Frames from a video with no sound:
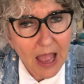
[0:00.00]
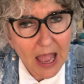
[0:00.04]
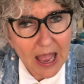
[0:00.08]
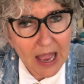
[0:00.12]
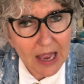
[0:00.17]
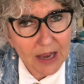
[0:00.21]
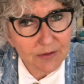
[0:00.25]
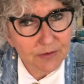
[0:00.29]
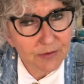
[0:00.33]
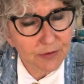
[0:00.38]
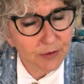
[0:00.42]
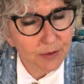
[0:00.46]

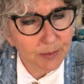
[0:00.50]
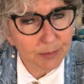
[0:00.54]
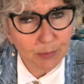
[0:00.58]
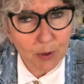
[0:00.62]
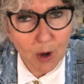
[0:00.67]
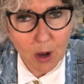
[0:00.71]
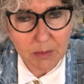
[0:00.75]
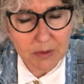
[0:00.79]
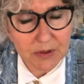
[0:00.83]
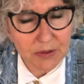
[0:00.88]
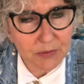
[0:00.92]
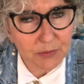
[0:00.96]
at for
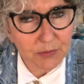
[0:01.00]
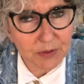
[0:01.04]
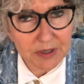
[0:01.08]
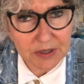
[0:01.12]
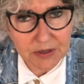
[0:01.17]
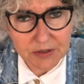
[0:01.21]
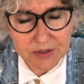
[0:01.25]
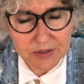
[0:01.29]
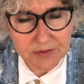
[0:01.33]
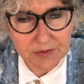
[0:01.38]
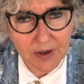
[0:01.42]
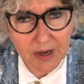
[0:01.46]
probably three
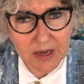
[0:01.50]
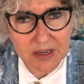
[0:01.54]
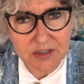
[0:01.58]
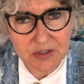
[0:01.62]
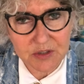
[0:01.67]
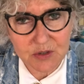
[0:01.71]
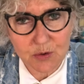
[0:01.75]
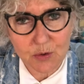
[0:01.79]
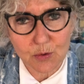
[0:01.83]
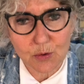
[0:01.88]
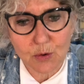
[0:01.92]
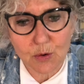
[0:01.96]
years of high
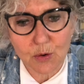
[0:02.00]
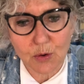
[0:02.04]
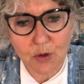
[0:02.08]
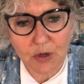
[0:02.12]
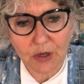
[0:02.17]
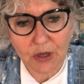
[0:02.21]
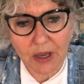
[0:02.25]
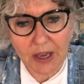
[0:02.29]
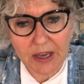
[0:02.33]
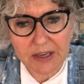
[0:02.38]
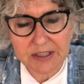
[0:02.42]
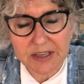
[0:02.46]
school.
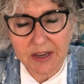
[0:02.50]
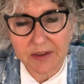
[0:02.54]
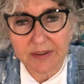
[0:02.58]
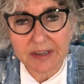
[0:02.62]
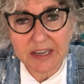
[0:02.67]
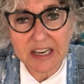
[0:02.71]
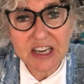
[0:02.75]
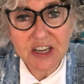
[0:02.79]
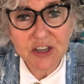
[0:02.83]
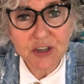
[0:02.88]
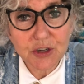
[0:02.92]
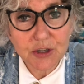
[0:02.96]
You had to have
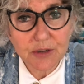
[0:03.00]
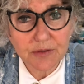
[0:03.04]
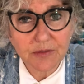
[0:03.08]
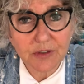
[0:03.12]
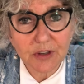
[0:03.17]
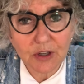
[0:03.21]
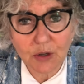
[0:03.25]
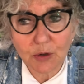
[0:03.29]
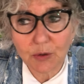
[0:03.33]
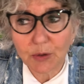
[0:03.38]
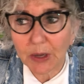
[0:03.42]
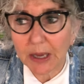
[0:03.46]
an
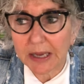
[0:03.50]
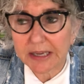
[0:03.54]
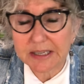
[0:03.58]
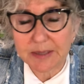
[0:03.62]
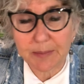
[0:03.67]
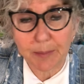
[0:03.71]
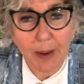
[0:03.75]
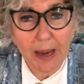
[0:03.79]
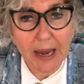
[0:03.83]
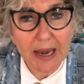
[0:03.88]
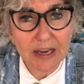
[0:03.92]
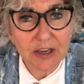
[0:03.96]
interview, you had to
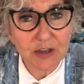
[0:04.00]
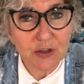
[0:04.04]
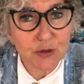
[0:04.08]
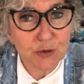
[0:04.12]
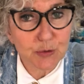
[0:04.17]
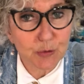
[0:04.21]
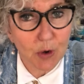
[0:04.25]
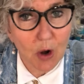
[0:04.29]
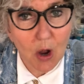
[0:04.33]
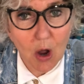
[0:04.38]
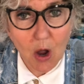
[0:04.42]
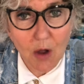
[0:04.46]
paint and
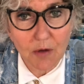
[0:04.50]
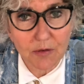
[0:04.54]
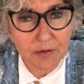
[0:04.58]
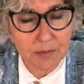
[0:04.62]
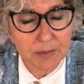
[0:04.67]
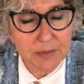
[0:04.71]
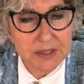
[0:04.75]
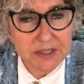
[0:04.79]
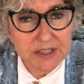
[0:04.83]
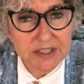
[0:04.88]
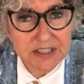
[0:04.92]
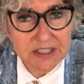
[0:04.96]
draw
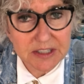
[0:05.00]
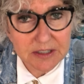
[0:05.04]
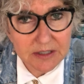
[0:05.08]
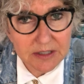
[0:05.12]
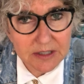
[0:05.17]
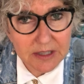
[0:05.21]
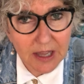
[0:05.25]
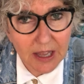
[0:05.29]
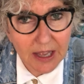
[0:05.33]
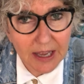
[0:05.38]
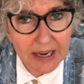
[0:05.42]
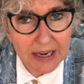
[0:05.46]
from a
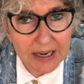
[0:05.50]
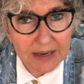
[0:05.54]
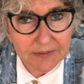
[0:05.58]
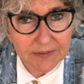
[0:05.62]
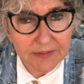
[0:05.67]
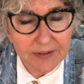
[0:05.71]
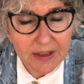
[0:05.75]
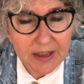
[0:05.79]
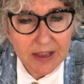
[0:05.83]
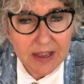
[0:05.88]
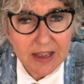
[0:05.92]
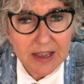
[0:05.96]
still life.
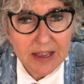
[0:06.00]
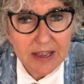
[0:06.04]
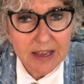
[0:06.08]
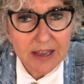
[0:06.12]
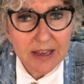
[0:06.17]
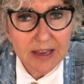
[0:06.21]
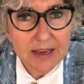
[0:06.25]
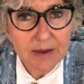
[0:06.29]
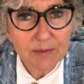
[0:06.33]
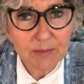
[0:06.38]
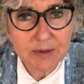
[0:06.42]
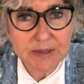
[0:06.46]

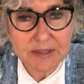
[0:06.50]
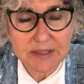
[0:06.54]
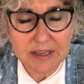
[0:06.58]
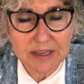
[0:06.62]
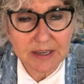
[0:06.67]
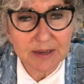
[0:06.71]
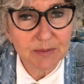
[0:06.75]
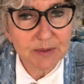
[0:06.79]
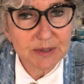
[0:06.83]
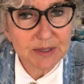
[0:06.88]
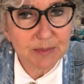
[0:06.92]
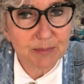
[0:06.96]
It was a,
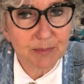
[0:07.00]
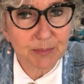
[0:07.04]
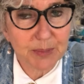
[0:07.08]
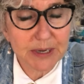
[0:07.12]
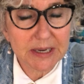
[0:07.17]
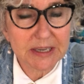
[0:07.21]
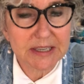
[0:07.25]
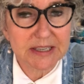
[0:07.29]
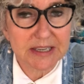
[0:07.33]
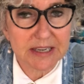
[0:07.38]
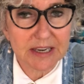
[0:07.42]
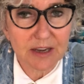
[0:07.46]
it was a
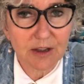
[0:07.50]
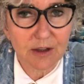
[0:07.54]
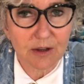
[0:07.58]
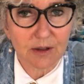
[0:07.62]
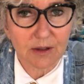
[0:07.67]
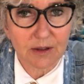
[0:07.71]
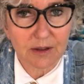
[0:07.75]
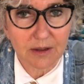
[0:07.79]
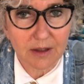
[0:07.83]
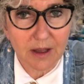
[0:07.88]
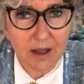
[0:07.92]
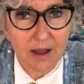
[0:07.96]
big
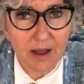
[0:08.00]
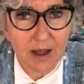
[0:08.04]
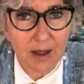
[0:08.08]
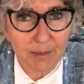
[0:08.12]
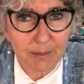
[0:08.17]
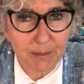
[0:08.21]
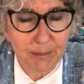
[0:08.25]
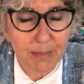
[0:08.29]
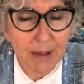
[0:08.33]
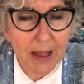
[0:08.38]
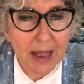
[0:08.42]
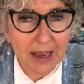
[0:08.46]
deal
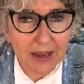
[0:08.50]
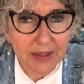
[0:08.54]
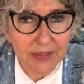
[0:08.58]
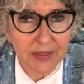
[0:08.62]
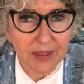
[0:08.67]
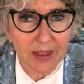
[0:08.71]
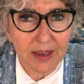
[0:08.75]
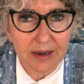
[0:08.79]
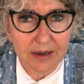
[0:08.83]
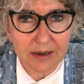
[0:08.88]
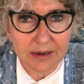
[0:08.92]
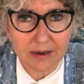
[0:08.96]
um, back
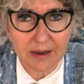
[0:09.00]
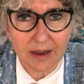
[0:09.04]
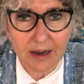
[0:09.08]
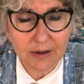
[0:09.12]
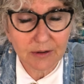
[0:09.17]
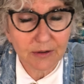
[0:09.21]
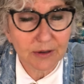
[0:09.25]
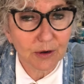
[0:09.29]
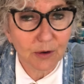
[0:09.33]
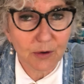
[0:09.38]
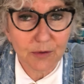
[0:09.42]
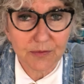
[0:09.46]
then. I
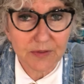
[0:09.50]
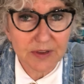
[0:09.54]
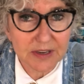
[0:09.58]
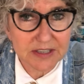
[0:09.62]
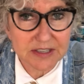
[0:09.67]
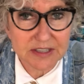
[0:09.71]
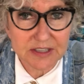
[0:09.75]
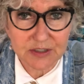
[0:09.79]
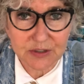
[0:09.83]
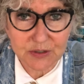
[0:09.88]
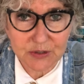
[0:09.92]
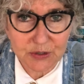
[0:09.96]
don't know if they
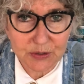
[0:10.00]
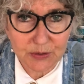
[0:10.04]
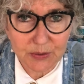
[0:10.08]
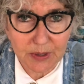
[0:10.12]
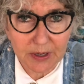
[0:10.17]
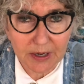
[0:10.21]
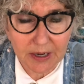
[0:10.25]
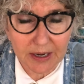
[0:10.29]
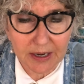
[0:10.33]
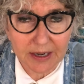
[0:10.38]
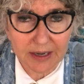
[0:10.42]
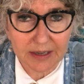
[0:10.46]
still do
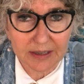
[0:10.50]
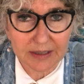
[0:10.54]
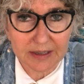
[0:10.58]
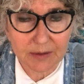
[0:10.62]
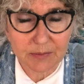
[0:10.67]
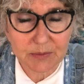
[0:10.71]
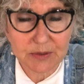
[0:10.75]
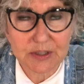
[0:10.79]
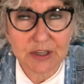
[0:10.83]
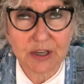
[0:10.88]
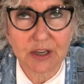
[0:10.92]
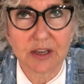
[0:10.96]
it. And
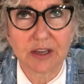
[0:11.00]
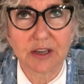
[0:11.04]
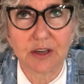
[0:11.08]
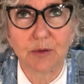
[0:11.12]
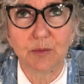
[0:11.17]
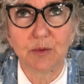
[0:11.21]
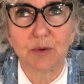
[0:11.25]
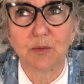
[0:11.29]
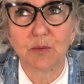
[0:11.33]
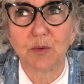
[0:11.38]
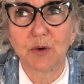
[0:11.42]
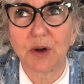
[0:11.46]
it was a,
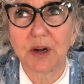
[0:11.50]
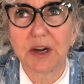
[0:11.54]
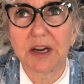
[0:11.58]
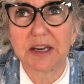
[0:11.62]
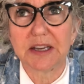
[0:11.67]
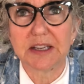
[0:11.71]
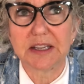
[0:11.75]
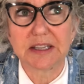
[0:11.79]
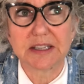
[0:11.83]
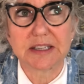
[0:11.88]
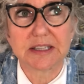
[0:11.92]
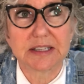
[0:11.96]
you would work
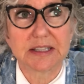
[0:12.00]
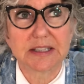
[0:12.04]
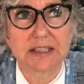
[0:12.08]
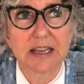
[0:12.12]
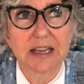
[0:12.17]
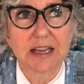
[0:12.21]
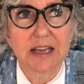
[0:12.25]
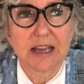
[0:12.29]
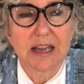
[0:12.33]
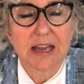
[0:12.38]
in this,